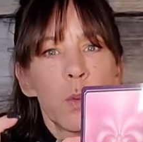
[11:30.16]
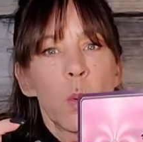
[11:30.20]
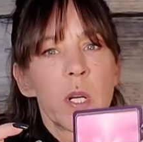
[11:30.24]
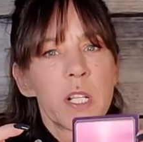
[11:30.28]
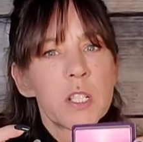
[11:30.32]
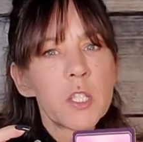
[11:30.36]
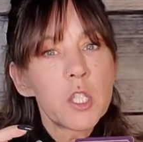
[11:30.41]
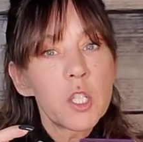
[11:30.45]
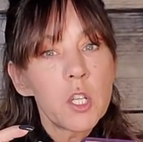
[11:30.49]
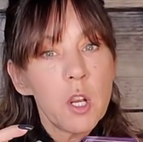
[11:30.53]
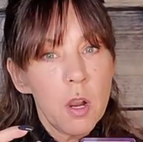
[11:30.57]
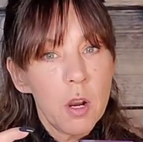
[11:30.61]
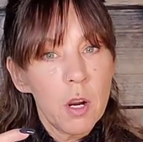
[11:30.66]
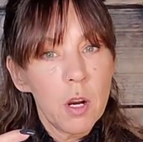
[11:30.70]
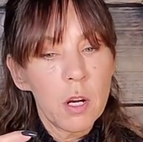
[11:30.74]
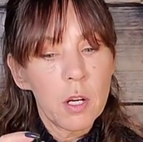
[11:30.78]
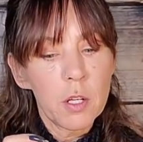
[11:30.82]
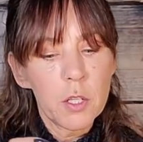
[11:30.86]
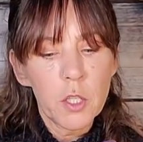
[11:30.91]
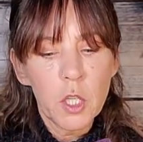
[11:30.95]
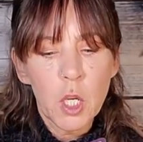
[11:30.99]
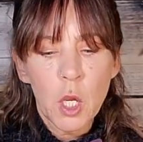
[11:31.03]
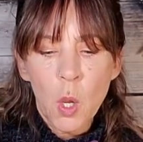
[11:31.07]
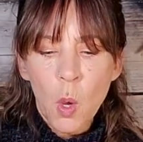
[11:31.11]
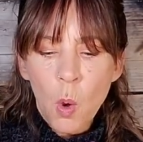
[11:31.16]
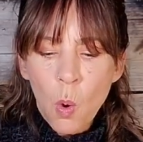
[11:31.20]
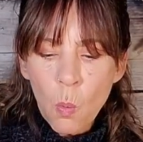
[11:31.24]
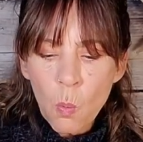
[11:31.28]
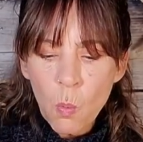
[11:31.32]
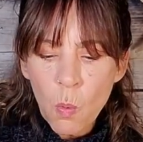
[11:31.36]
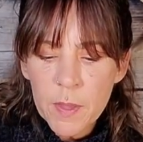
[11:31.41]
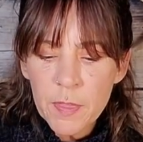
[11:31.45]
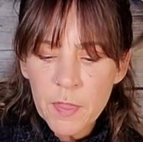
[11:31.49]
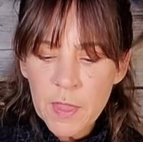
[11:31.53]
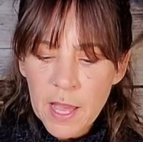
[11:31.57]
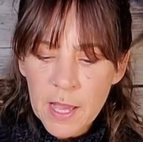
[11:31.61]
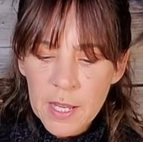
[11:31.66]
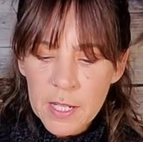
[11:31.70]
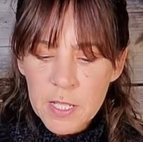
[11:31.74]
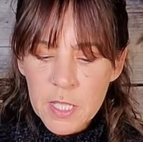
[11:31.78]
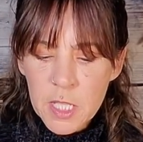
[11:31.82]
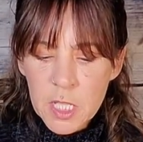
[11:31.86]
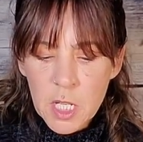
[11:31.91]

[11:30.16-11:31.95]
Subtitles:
ones card, what that is